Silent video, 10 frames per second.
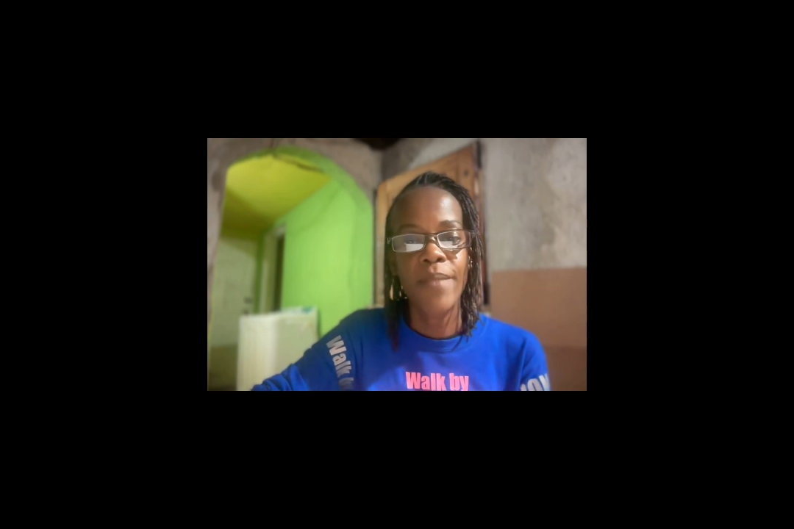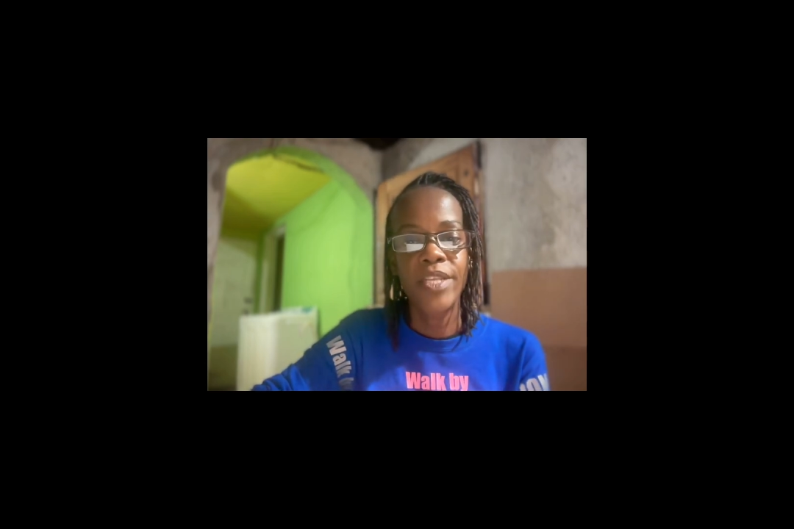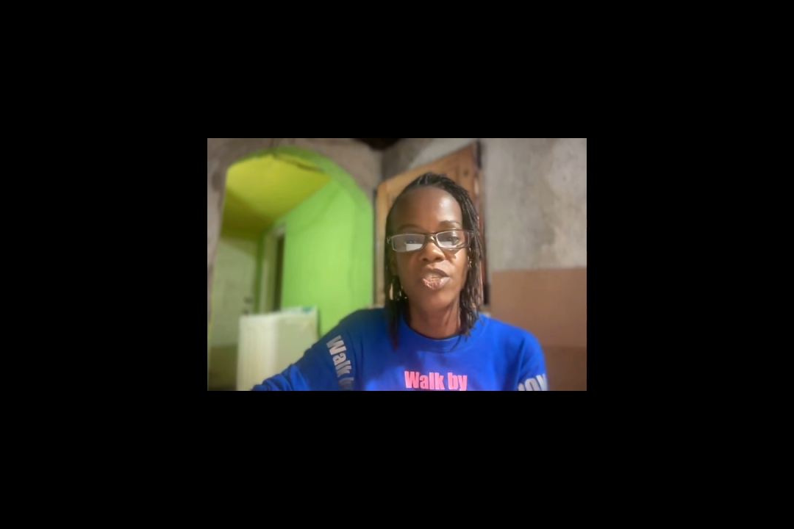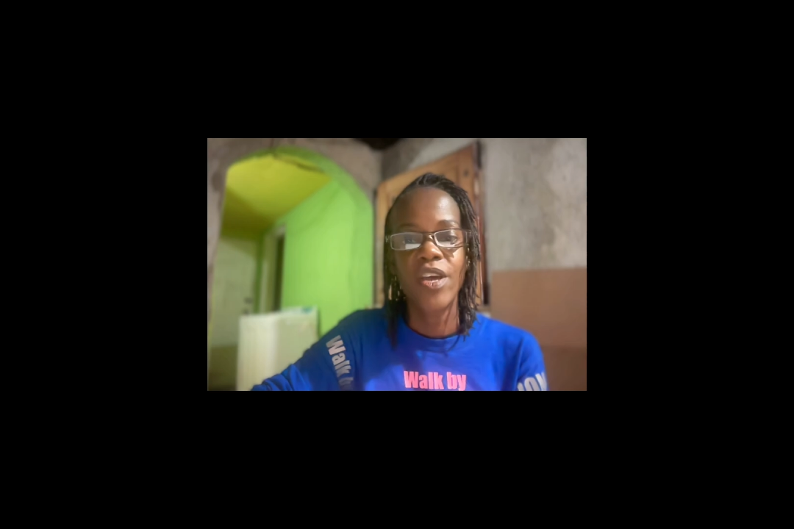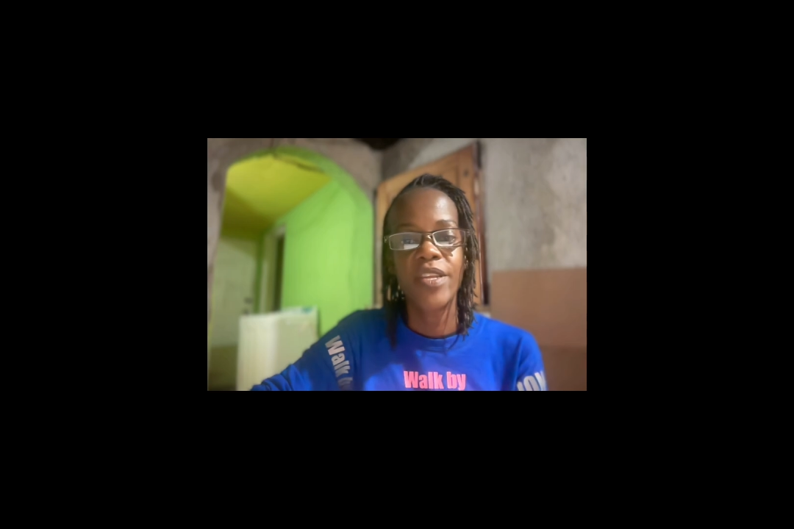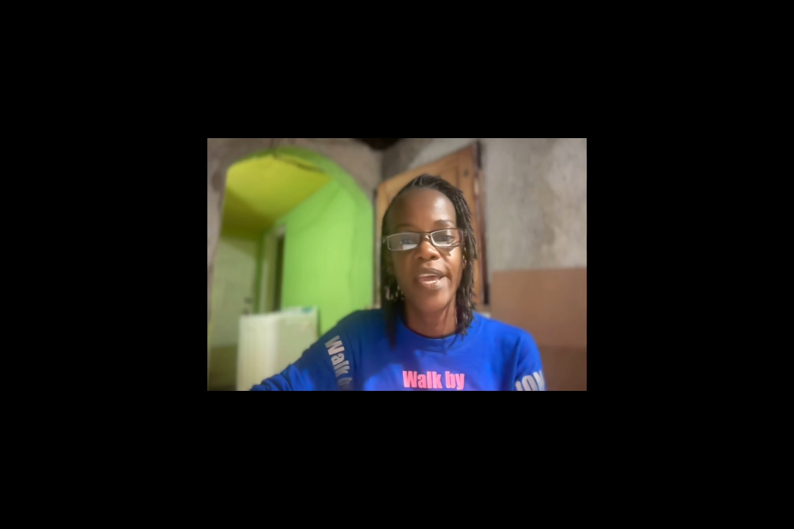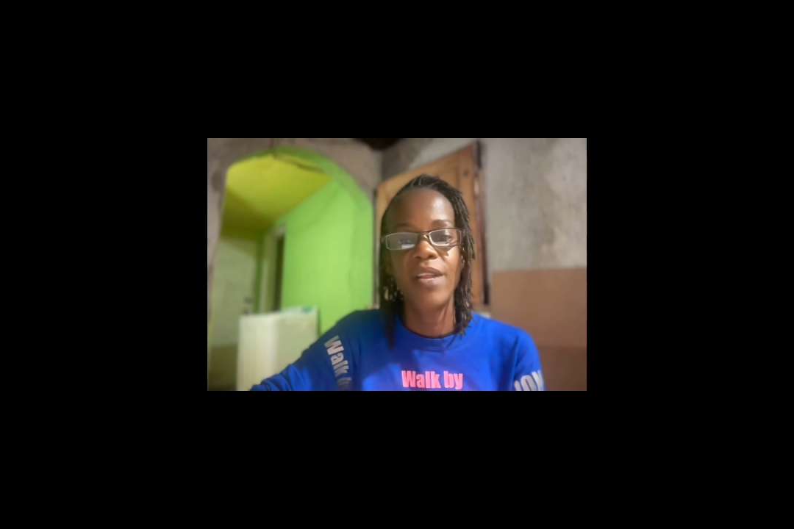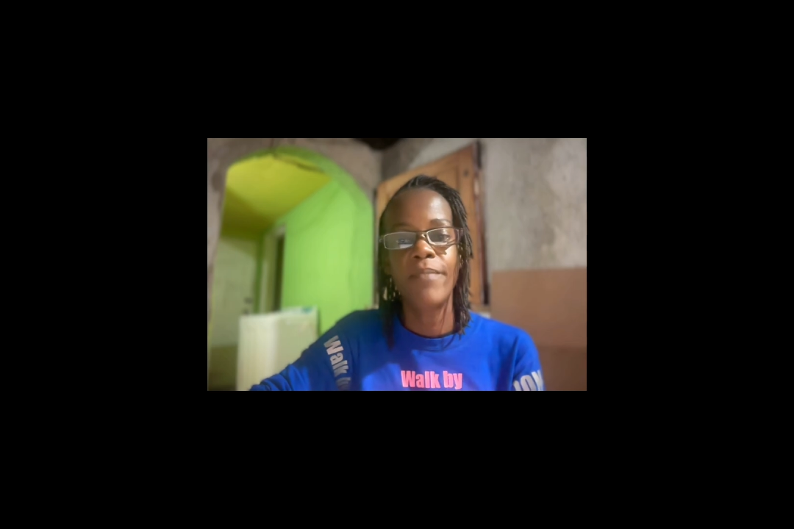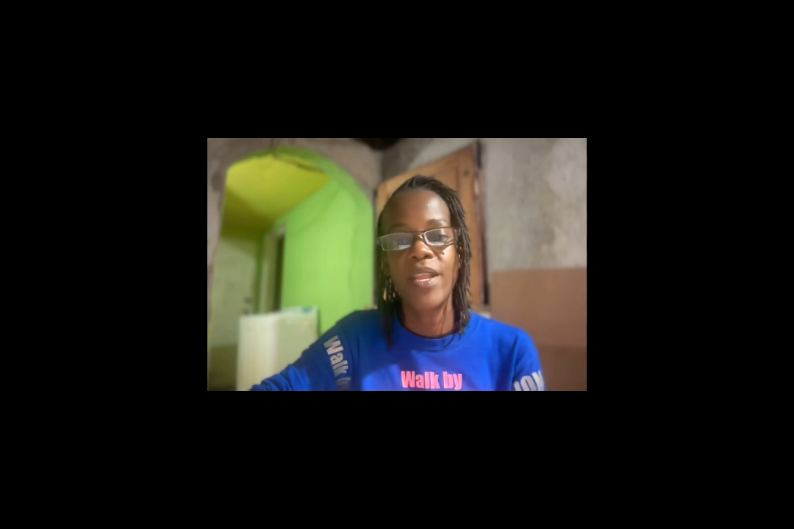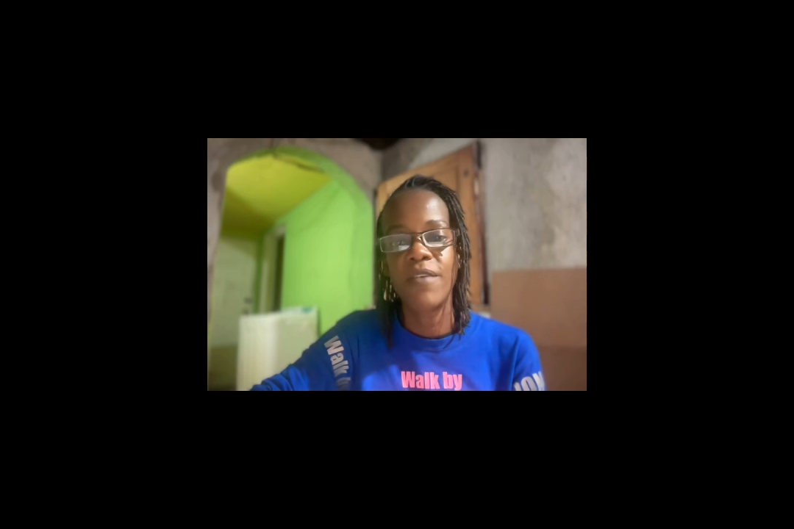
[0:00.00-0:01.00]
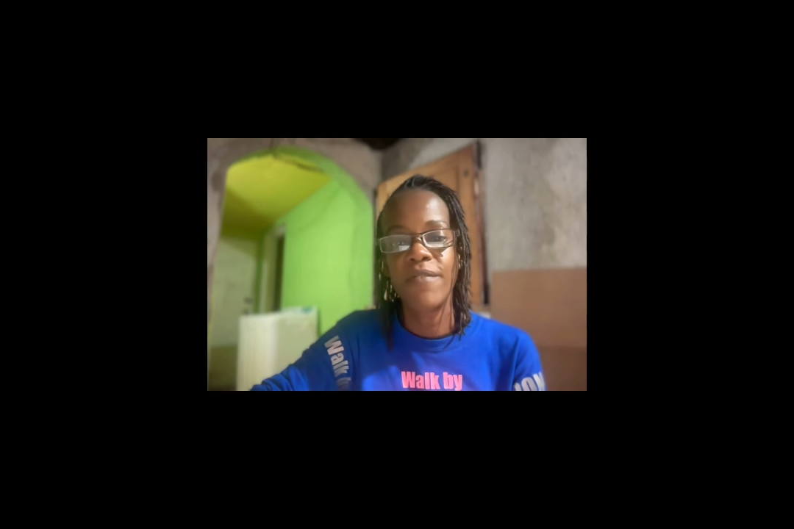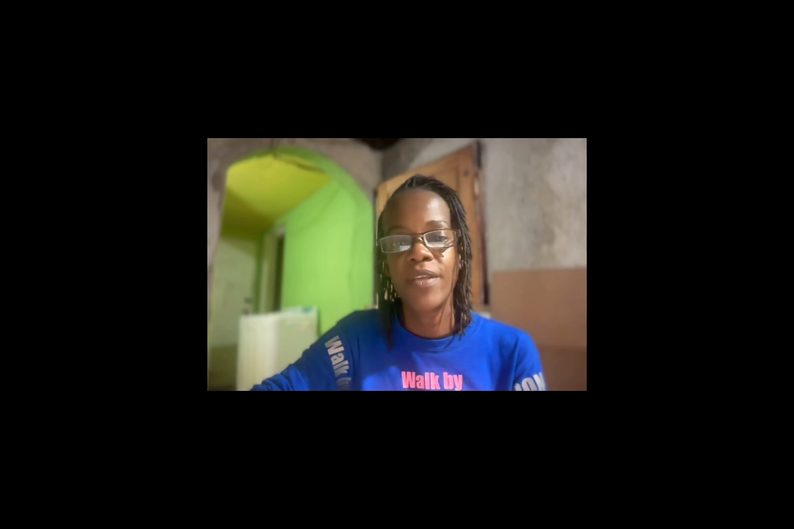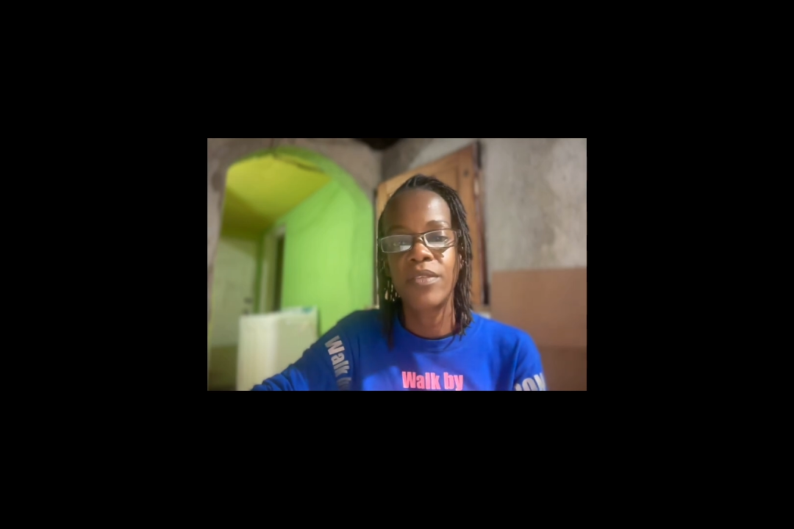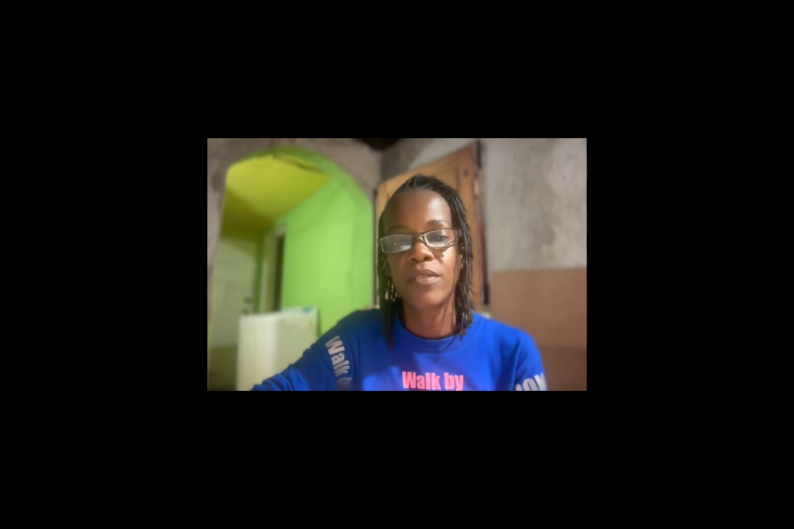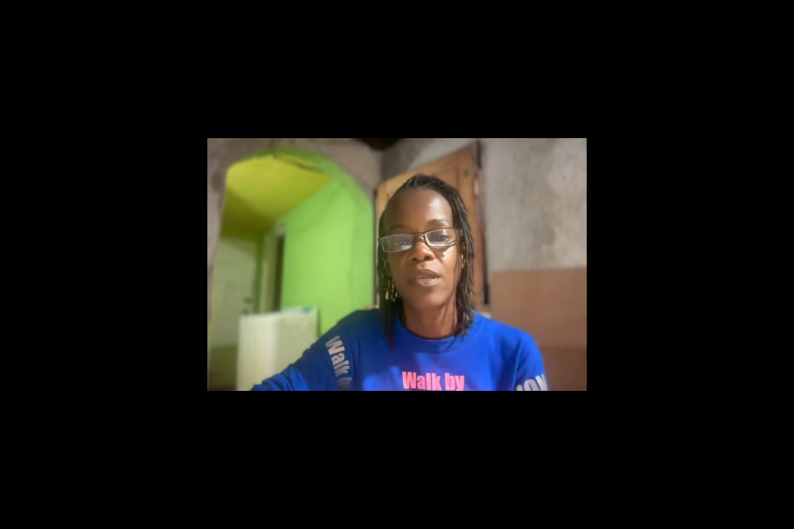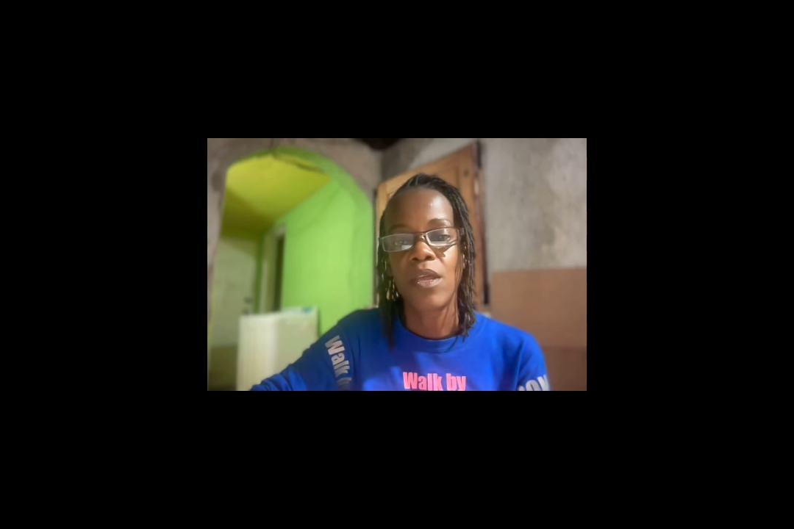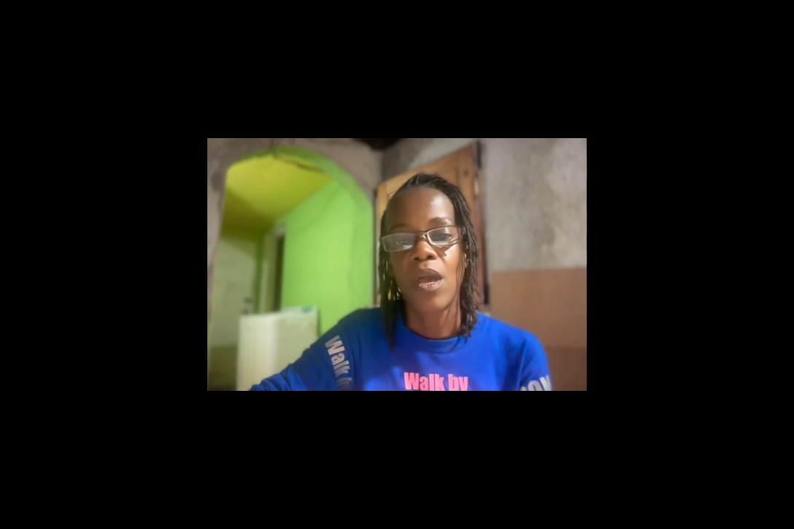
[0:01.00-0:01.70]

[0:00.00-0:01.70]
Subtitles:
mentioned health benefits,